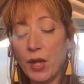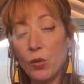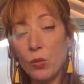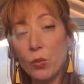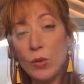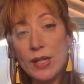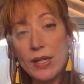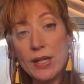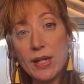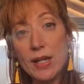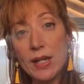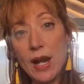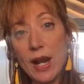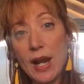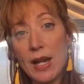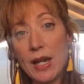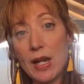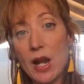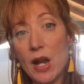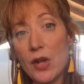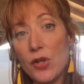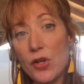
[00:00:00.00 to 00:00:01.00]
We did
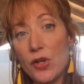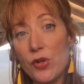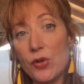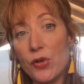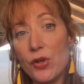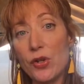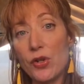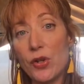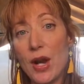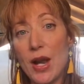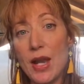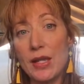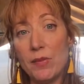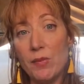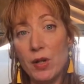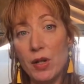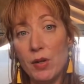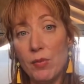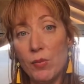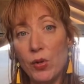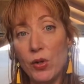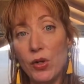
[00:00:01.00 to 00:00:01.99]
a
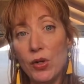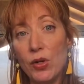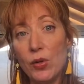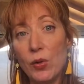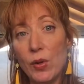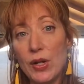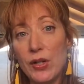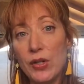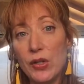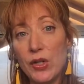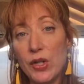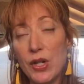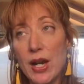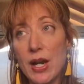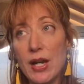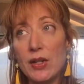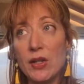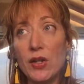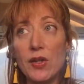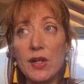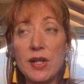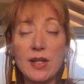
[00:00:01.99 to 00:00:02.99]
neurotransmitter mood
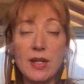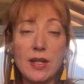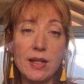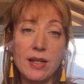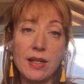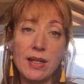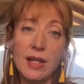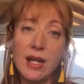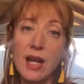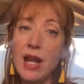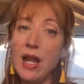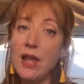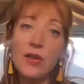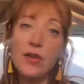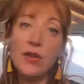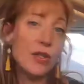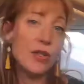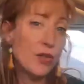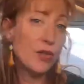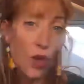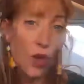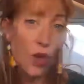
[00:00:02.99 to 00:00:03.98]
questionnaire. So this
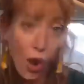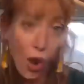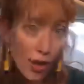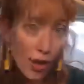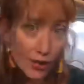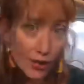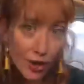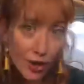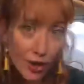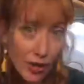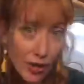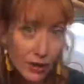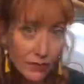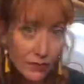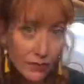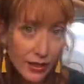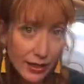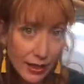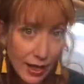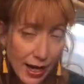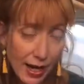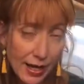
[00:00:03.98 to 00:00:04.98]
is not a
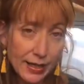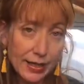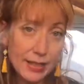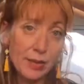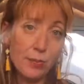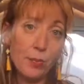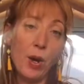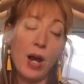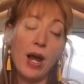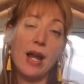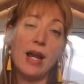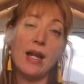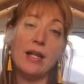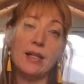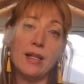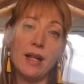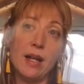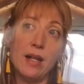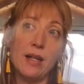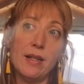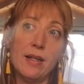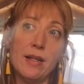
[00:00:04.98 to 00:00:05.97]
scientific test, but it
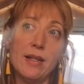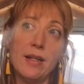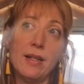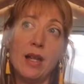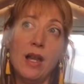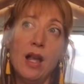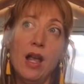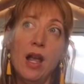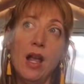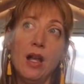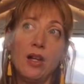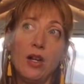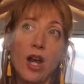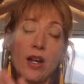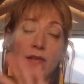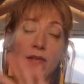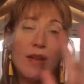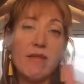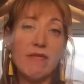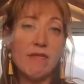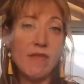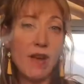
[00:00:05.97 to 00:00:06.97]
does
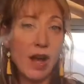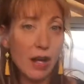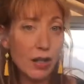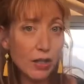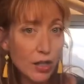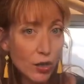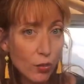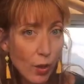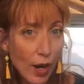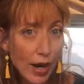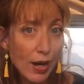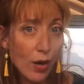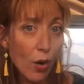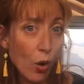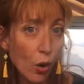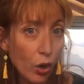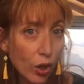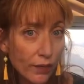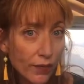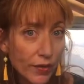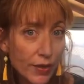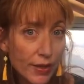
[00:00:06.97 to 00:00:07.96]
kind of evaluate
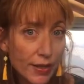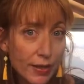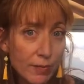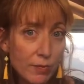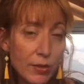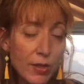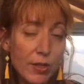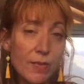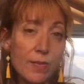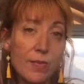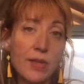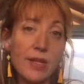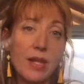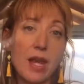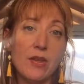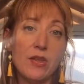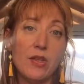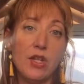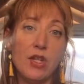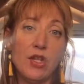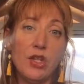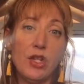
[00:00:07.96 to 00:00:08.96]
all of your symptoms
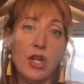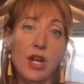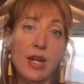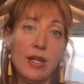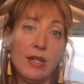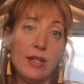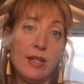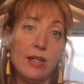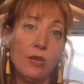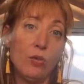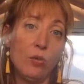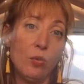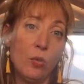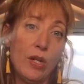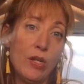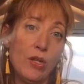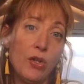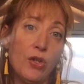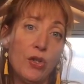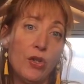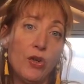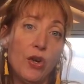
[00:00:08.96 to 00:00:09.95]
and suggest
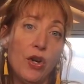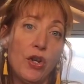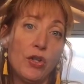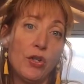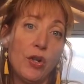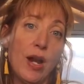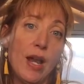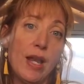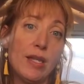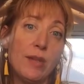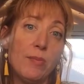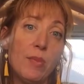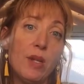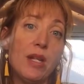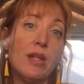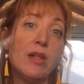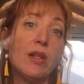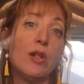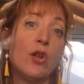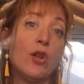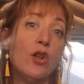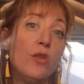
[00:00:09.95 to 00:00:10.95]
which
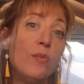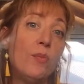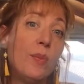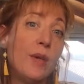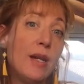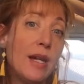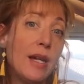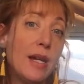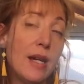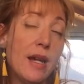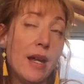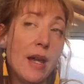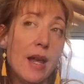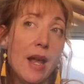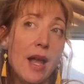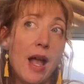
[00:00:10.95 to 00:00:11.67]
neurotransmitters could be